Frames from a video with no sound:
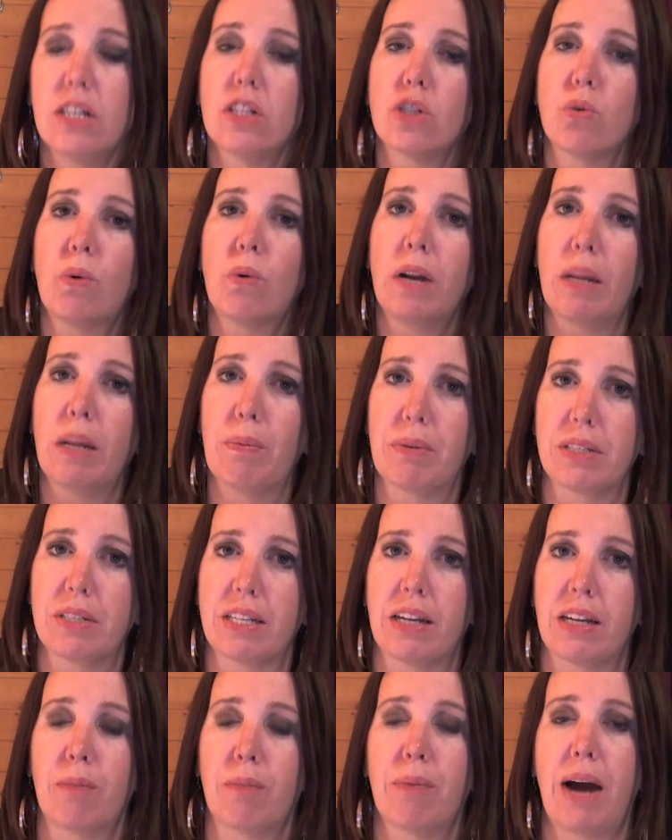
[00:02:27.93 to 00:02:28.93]

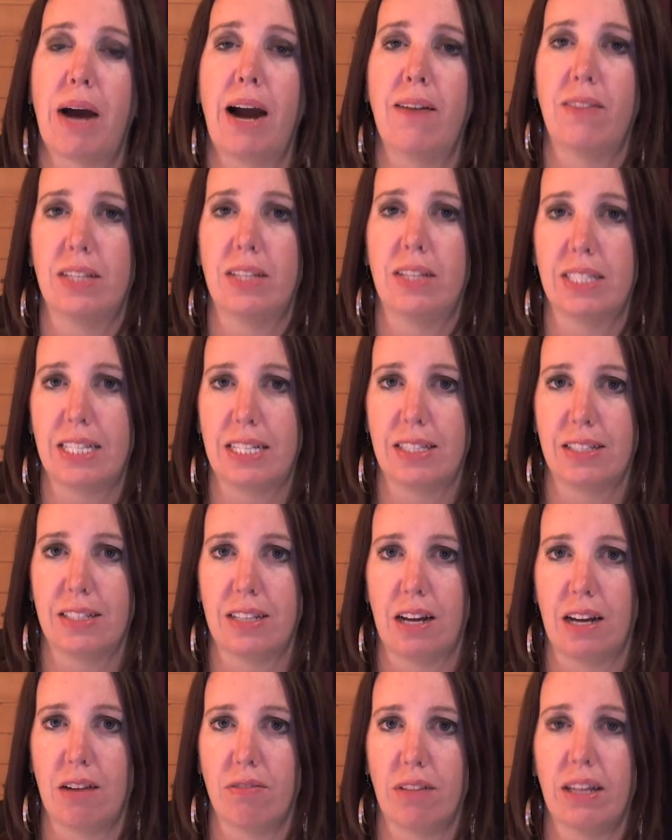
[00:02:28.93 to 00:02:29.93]
20% on behind the scenes
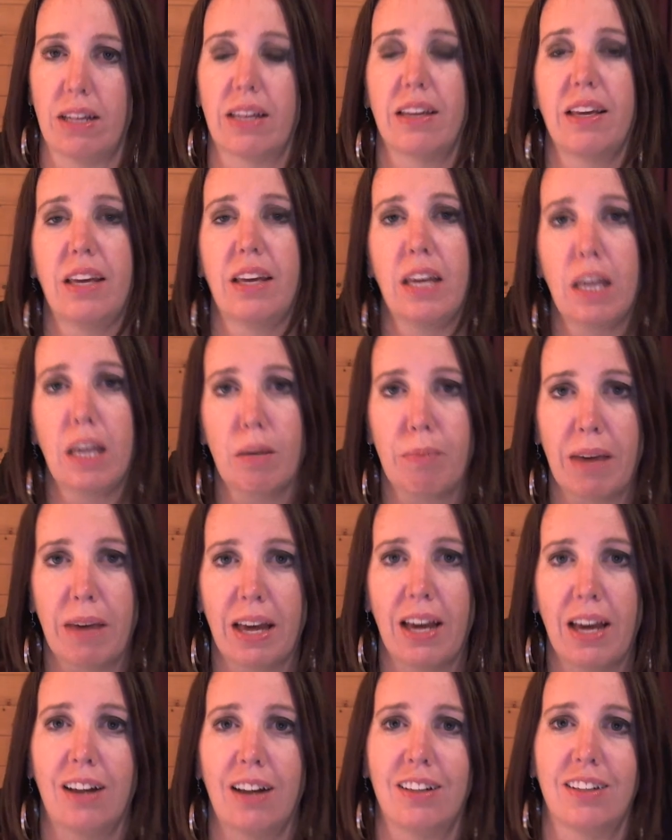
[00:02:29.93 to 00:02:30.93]
stuff like
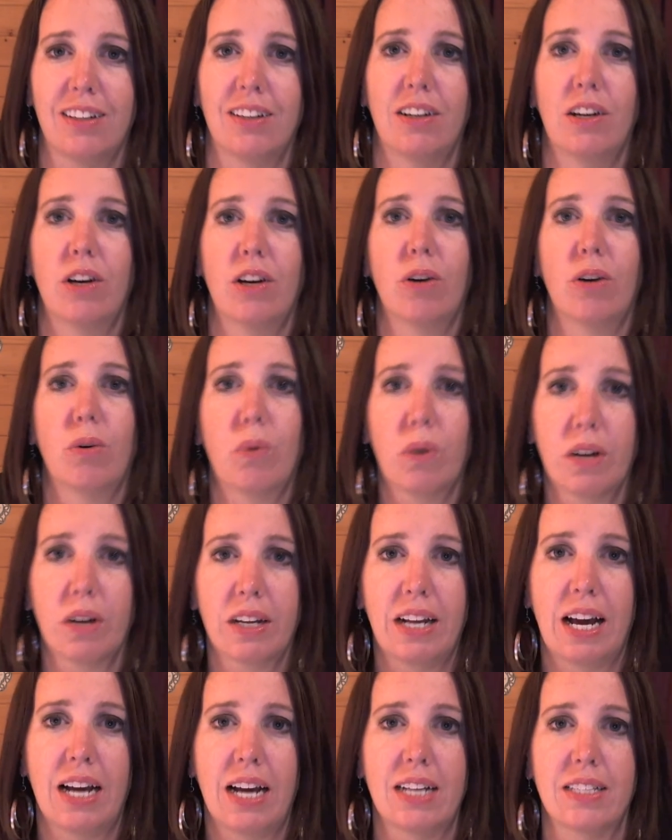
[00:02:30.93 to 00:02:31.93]
email and
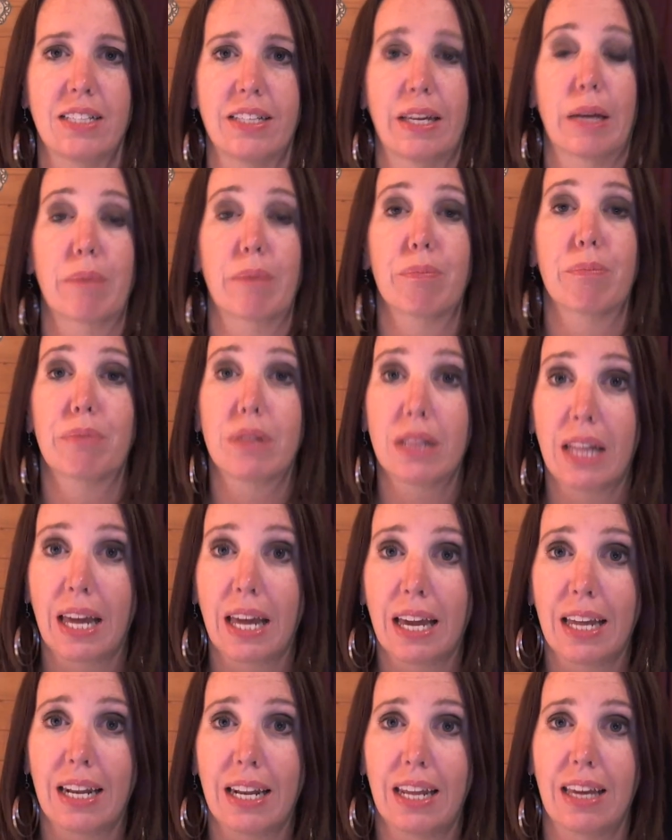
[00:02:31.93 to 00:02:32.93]
organizing and
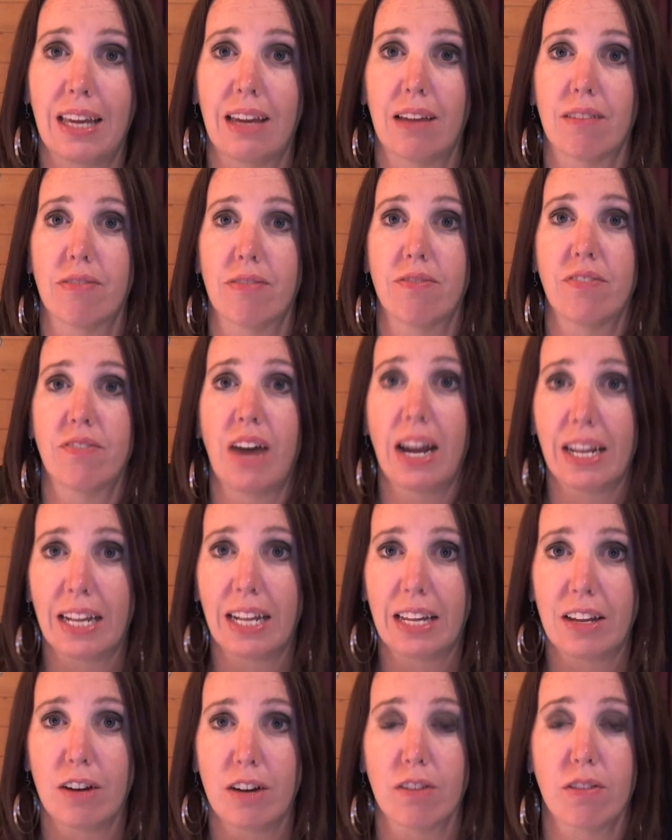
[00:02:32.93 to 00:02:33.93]
planning and
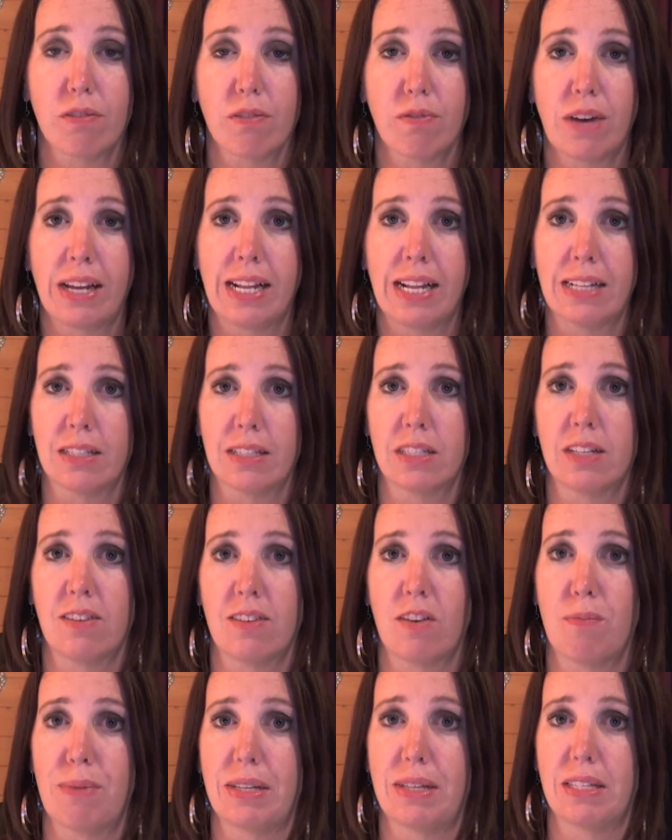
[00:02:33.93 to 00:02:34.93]
the finances of
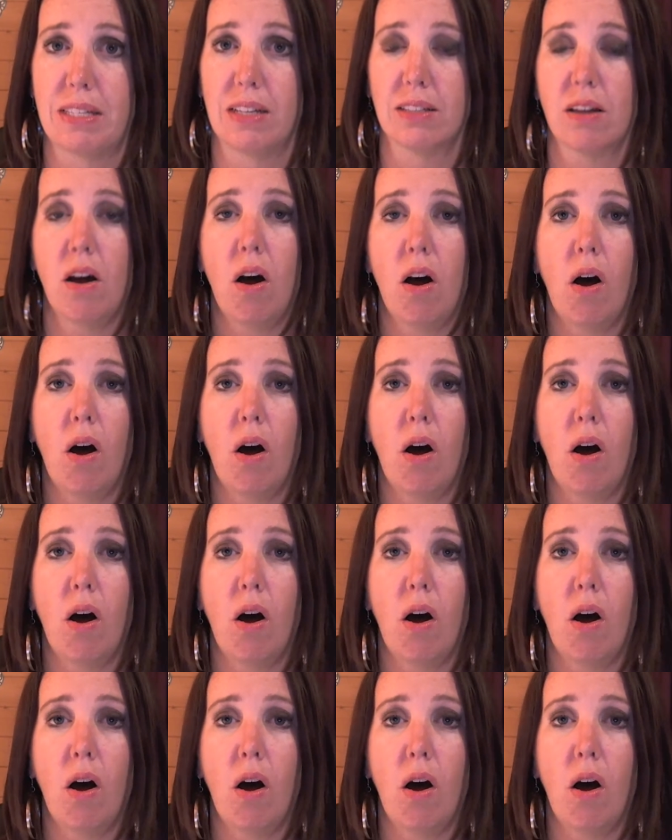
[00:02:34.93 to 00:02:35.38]
your business.